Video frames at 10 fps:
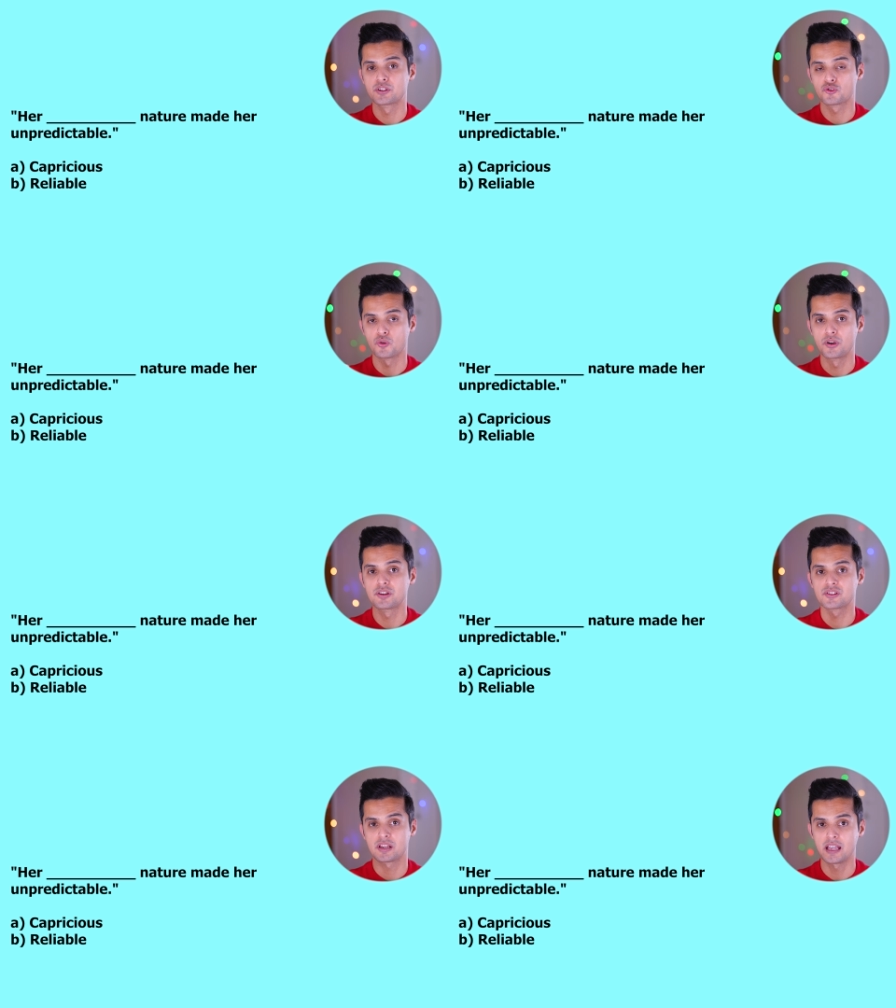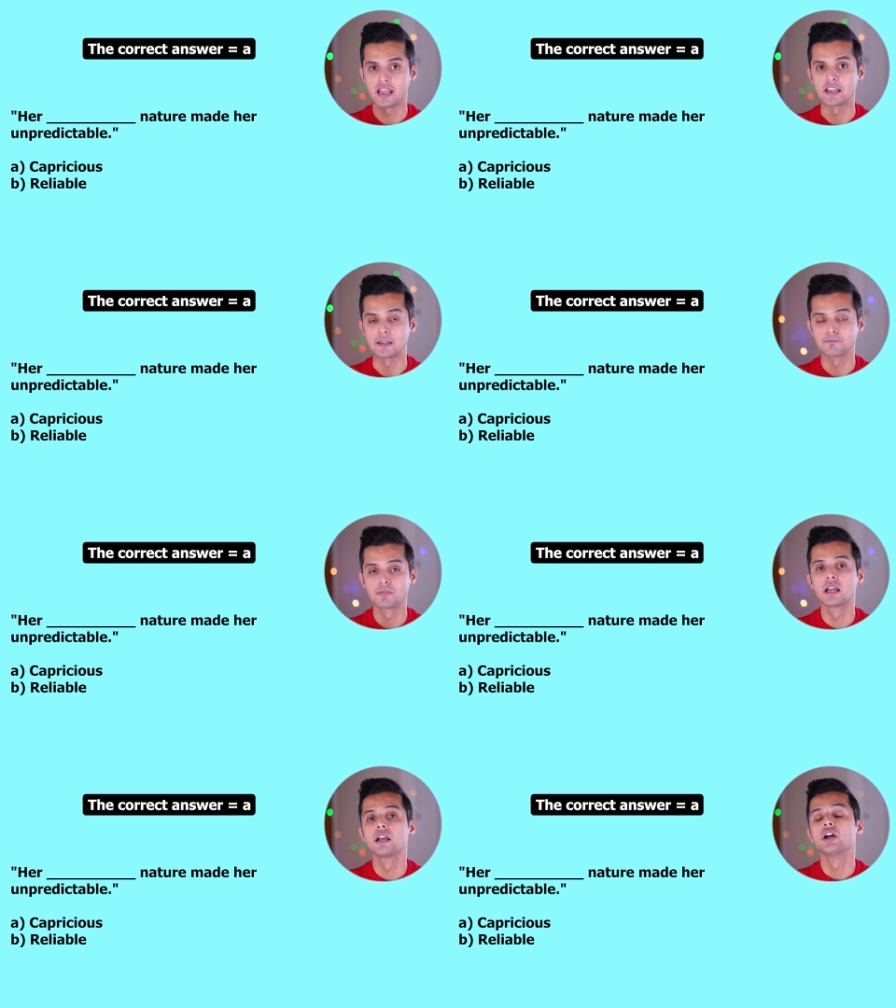is choice A.
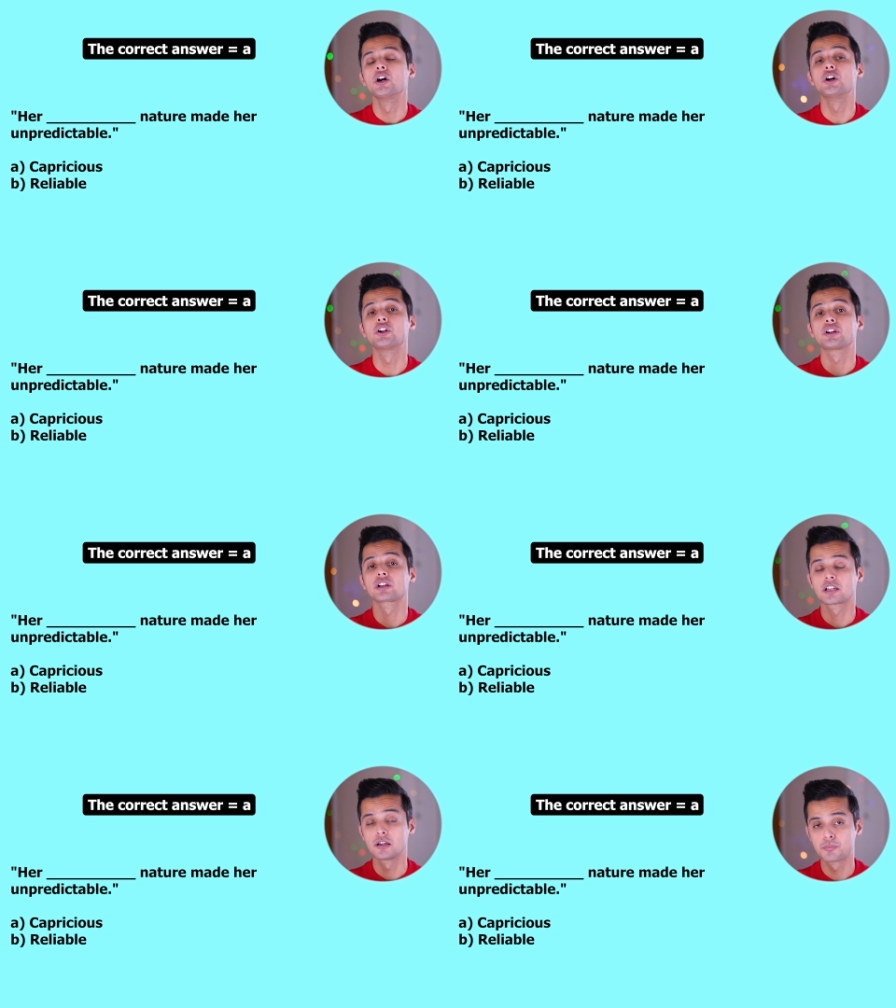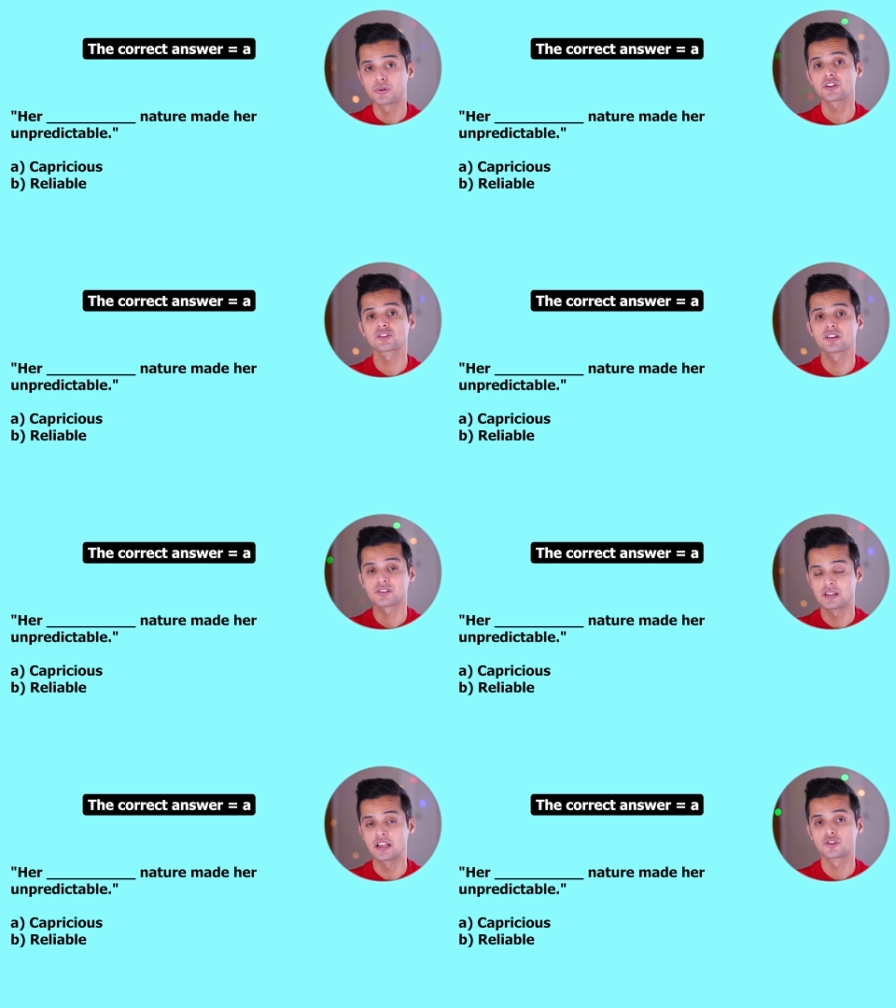Her
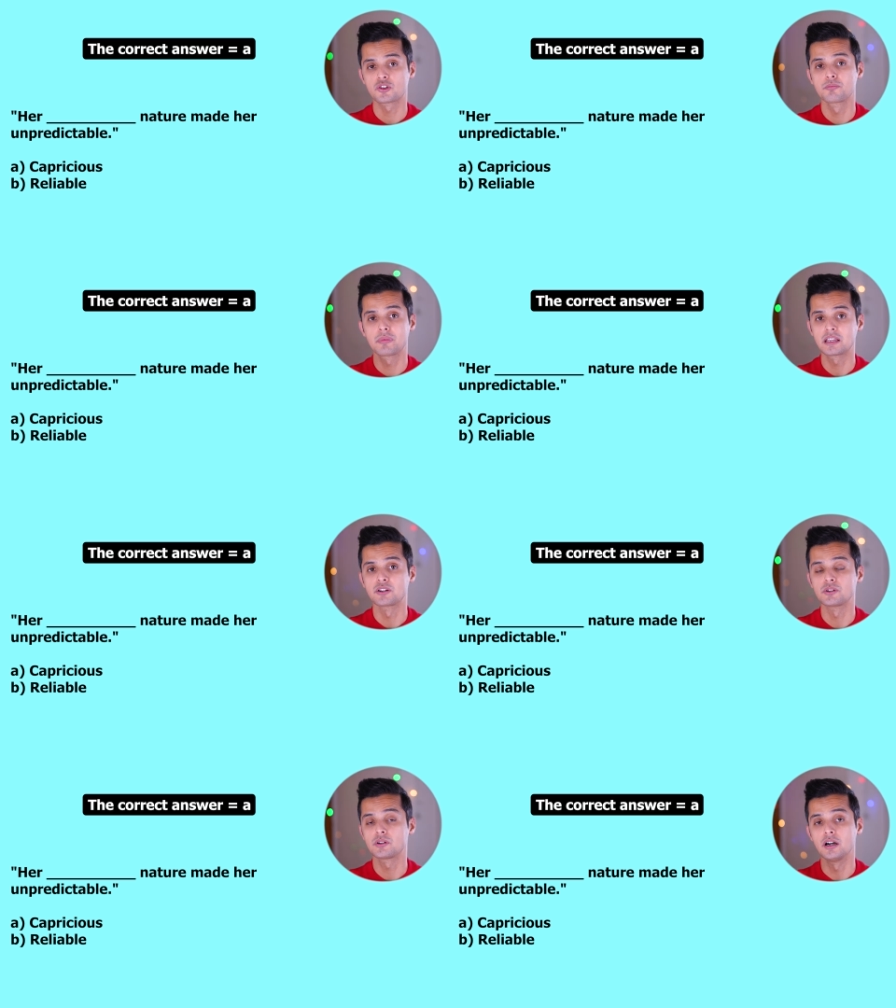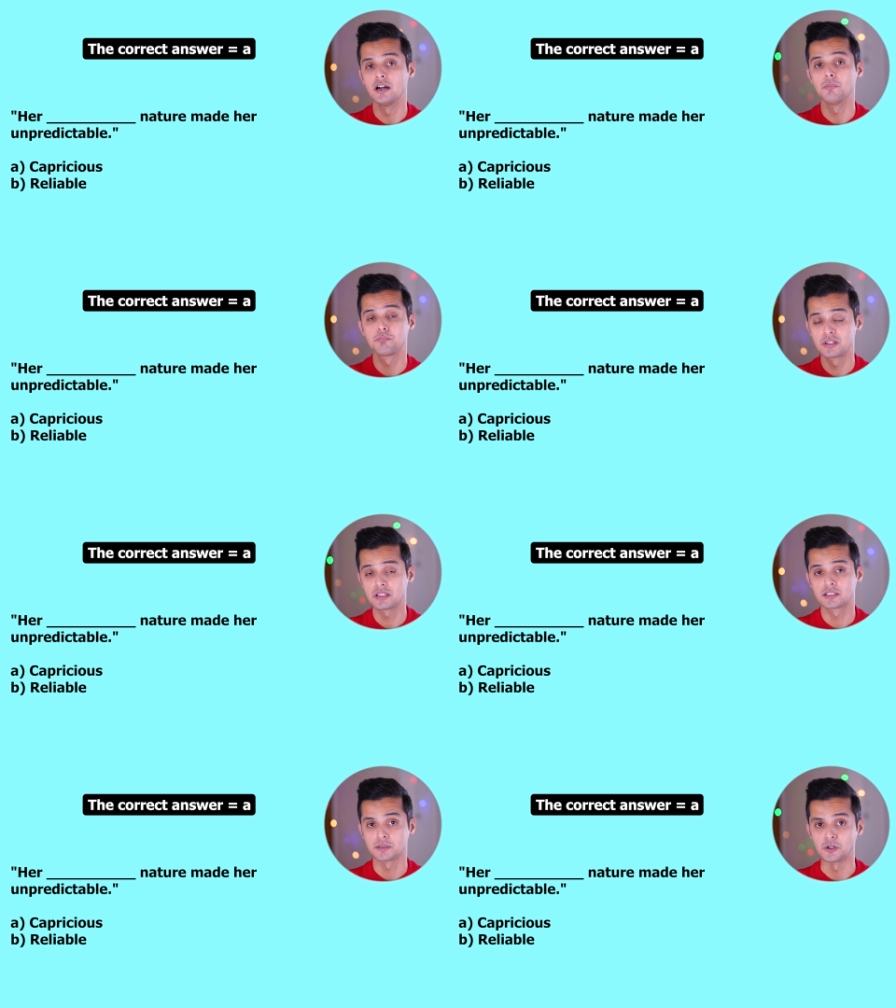capricious nature made her
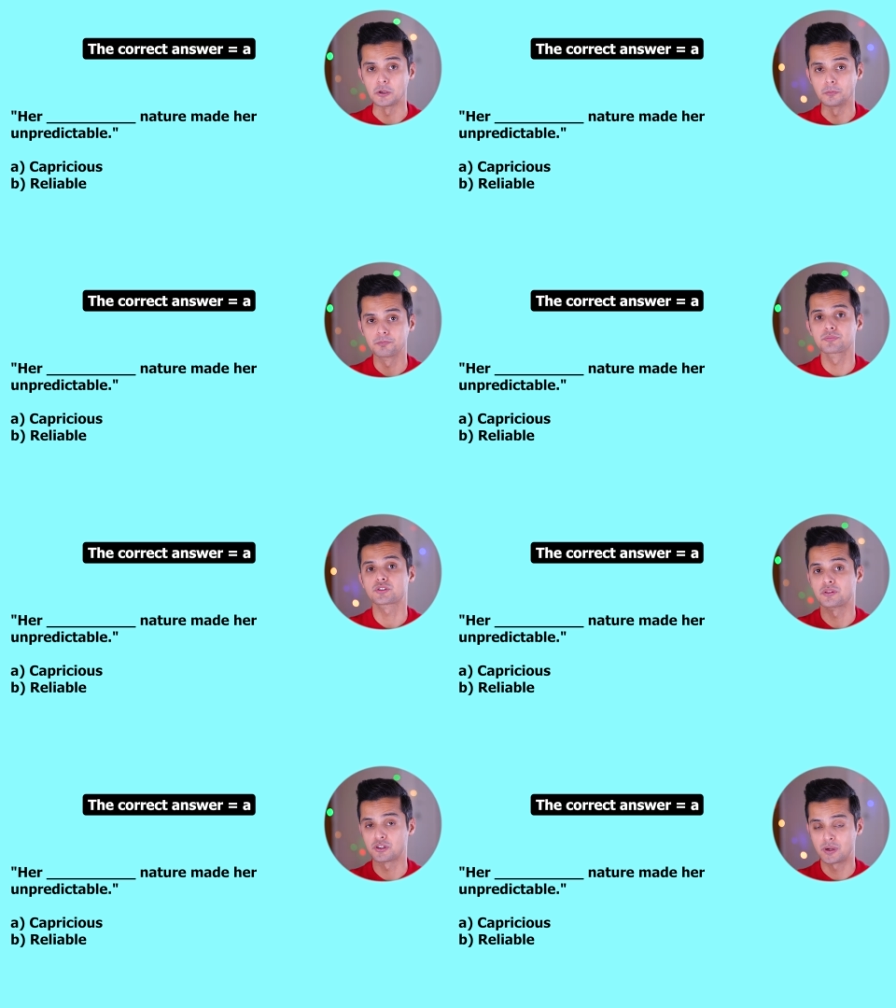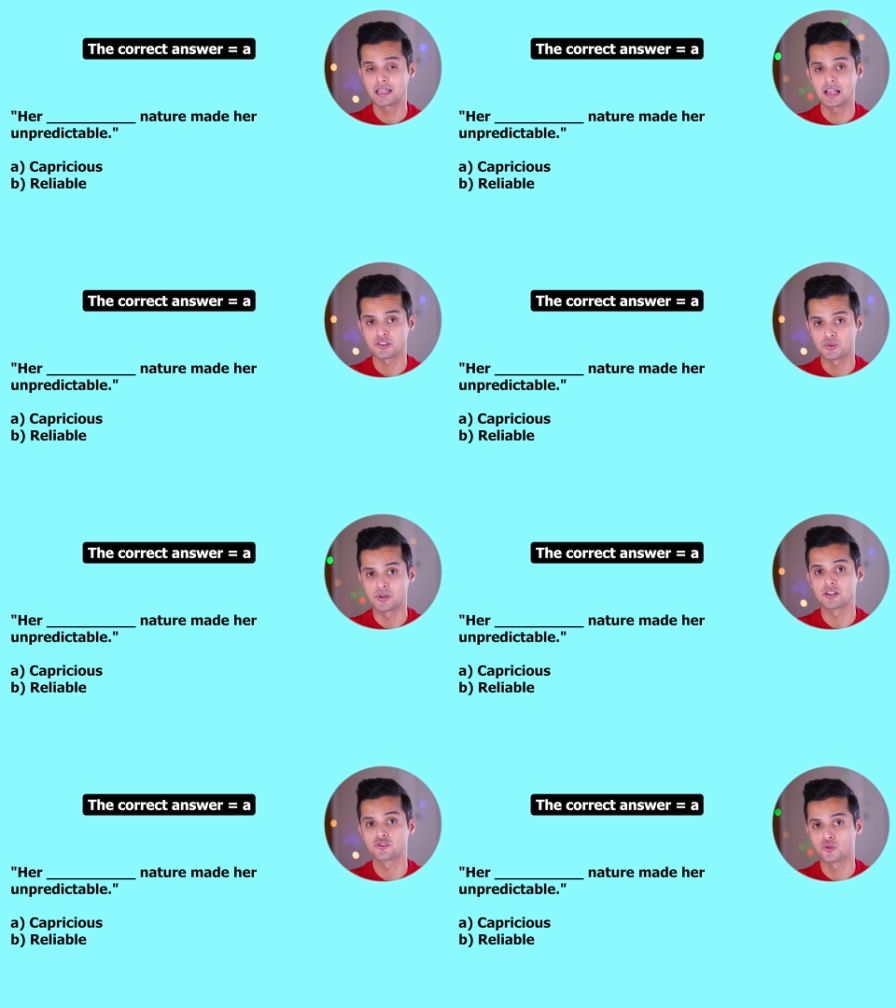unpredictable. So the correct answer
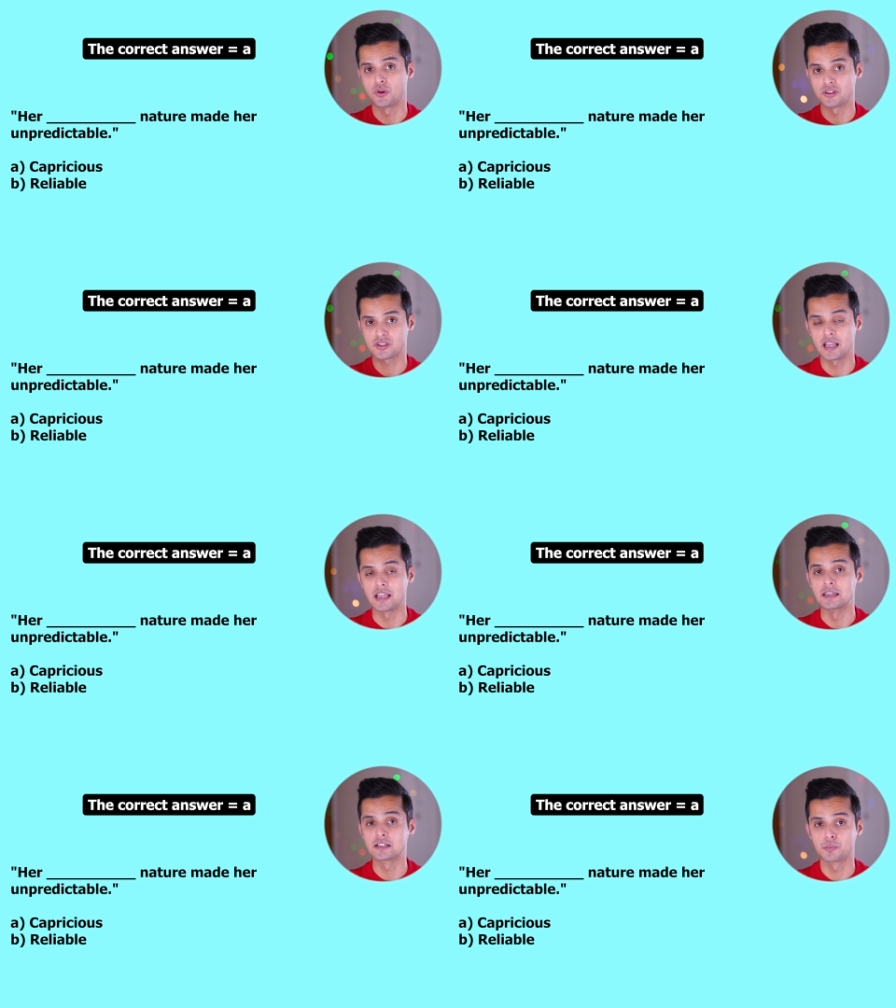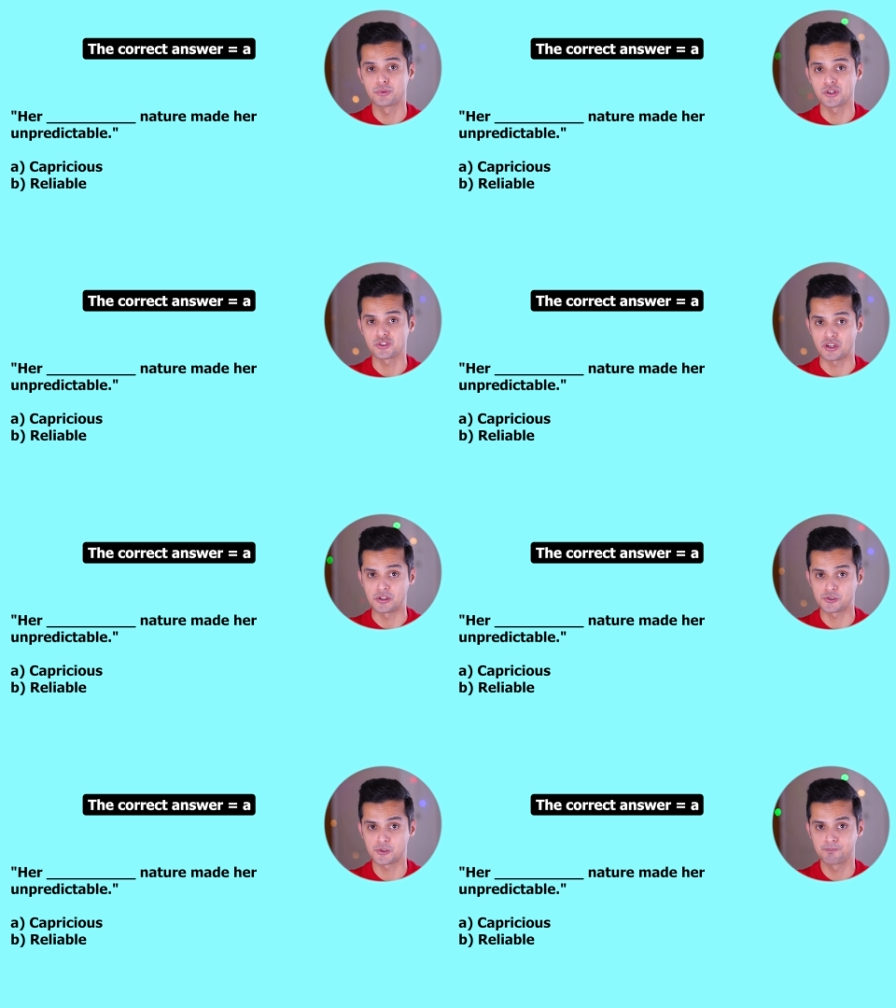is choice A,
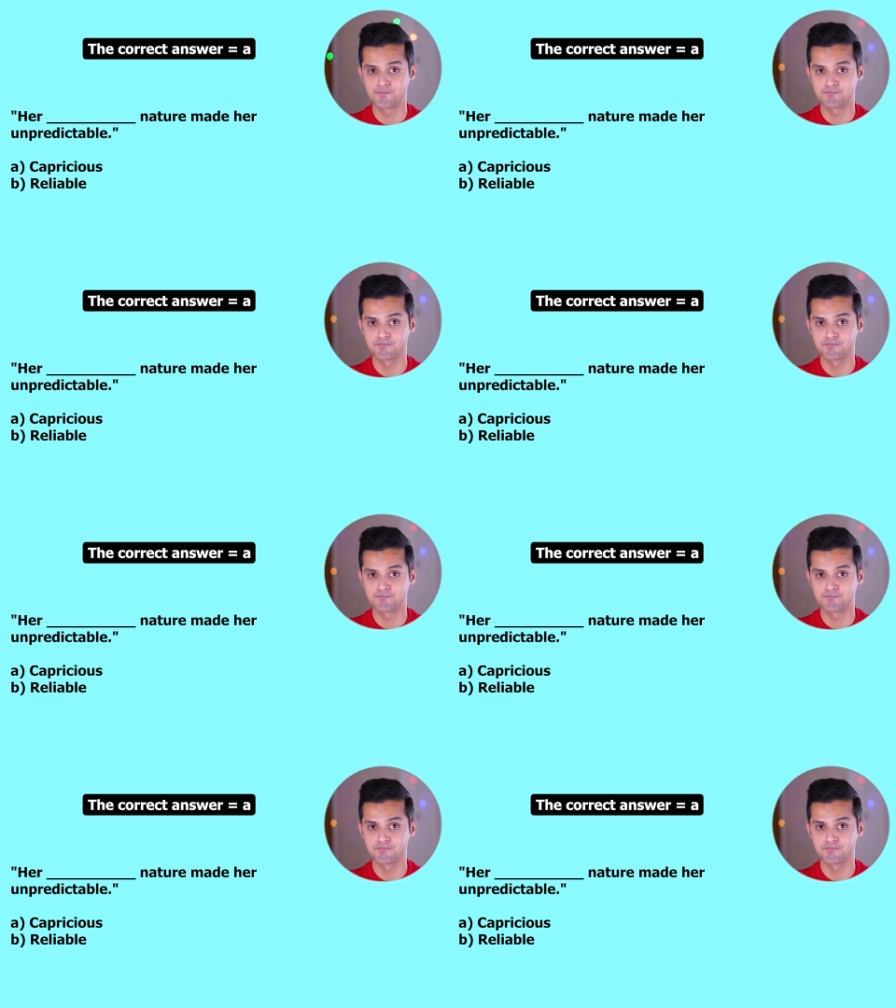capricious.